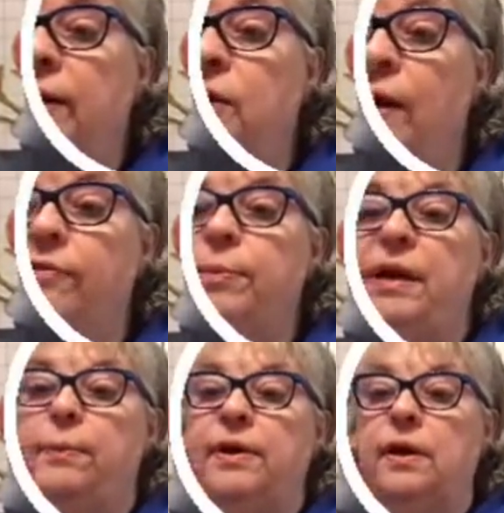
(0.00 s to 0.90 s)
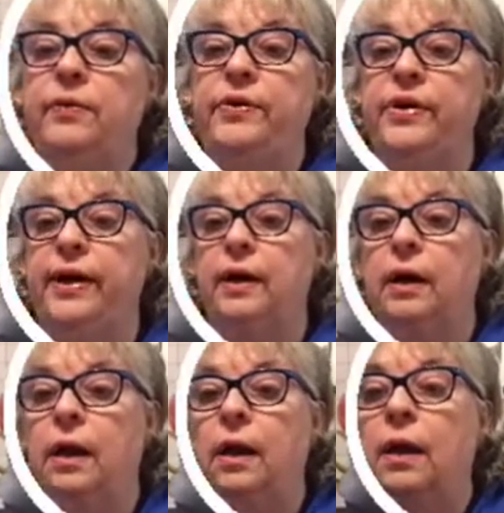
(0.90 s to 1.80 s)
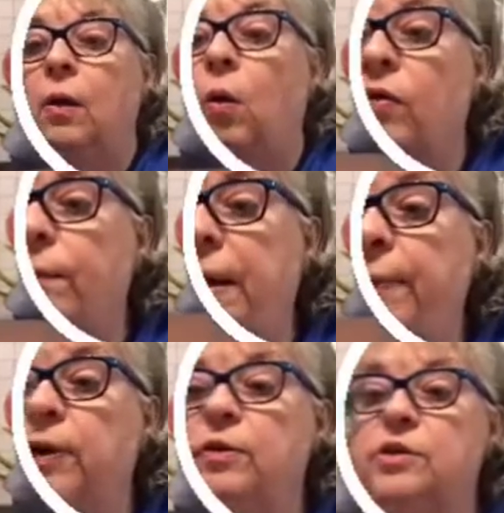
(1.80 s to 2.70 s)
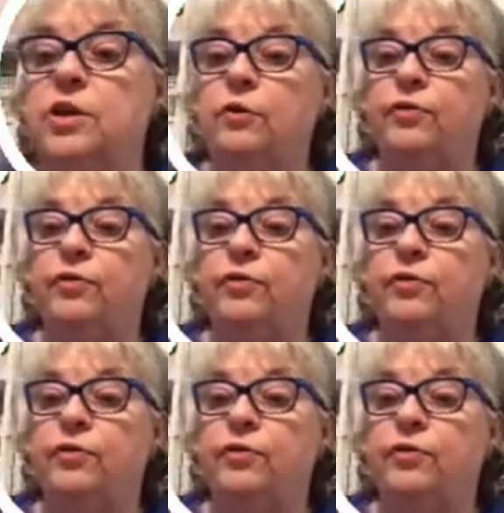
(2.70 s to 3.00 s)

do you have to be to put glue in your hair? Or the people who sued